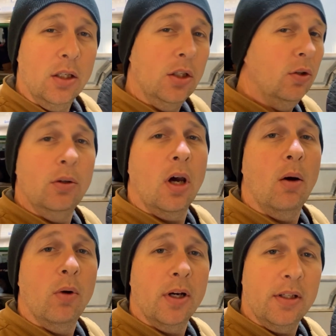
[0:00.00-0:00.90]
You do
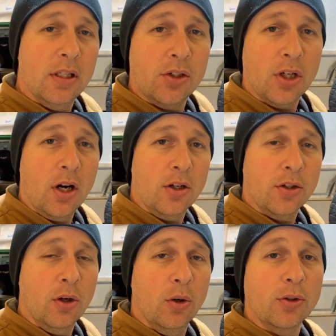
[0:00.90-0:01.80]
not want to
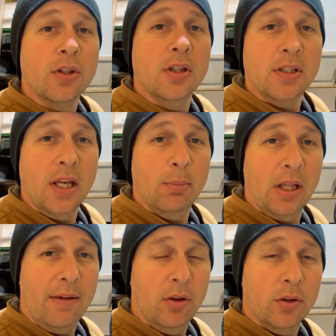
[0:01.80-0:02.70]
discharge those to the same
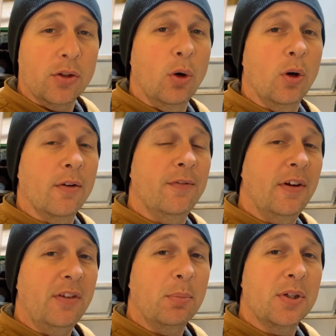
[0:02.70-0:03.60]
level. So at a
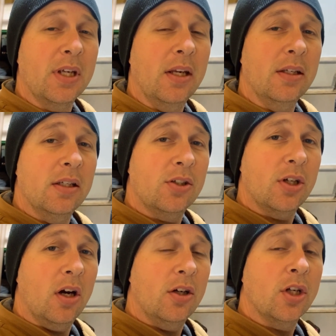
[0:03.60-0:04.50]
50%
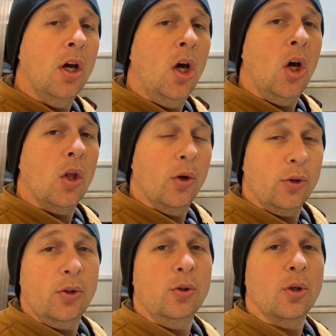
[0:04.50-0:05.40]
discharge,
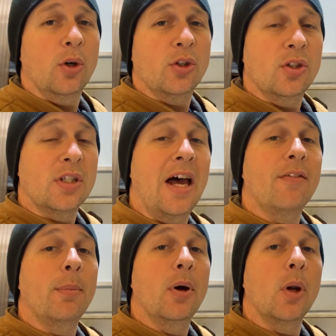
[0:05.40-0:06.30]
those two Trojans have
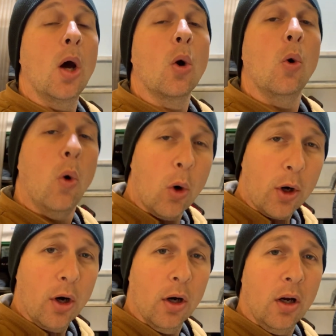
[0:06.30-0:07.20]
about a
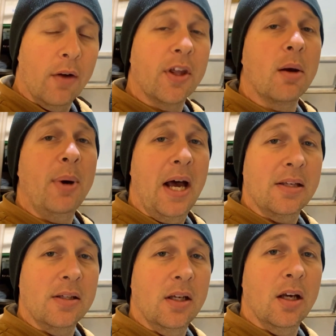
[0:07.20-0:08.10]
quarter of the
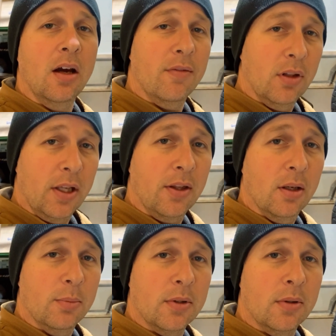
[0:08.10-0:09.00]
capacity of the lithiums.